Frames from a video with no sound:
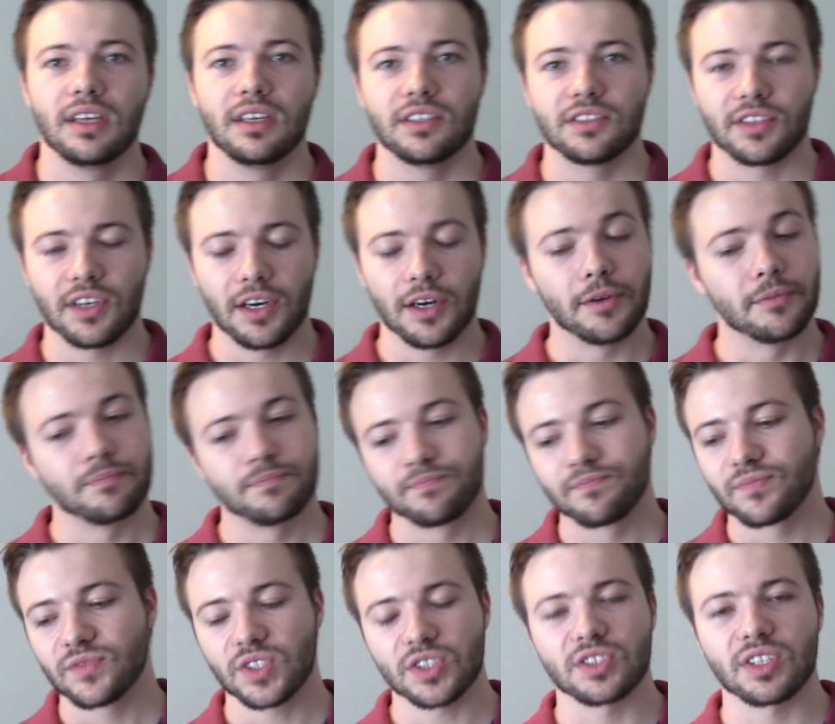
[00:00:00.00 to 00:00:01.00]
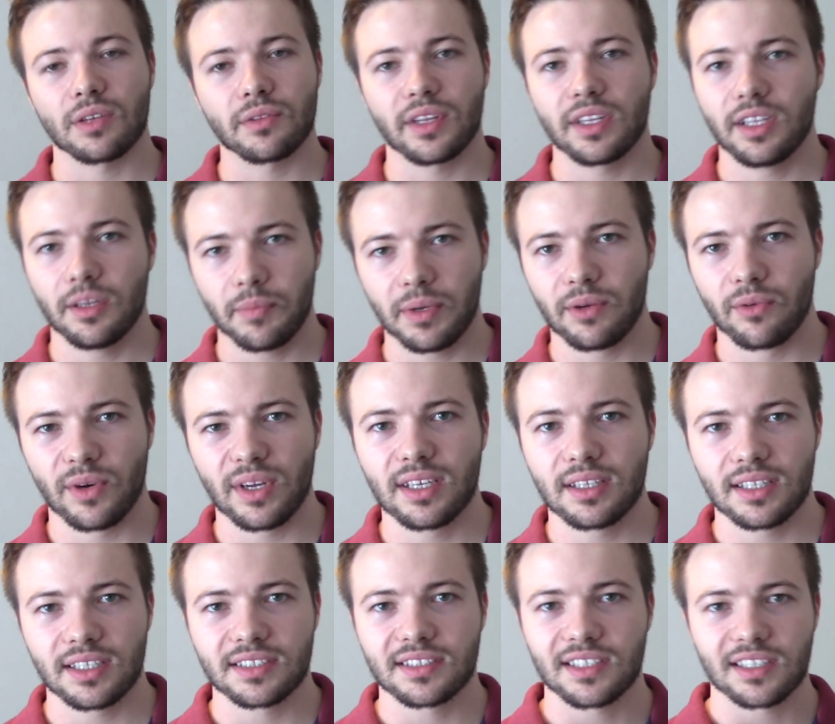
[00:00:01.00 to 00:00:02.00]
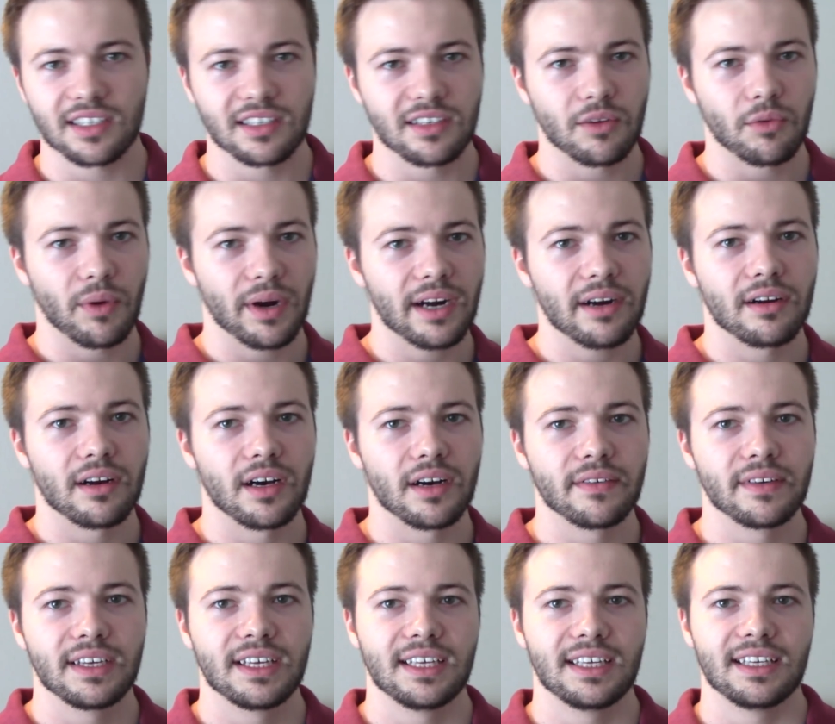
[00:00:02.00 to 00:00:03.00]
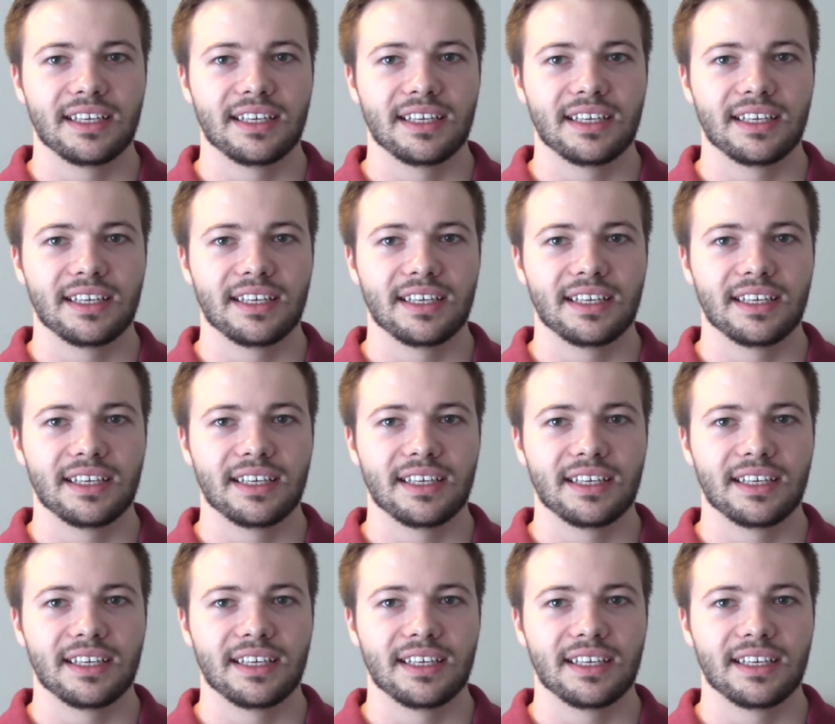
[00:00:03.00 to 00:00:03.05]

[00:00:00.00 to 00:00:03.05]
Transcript: So, just something to be realistic and aware of.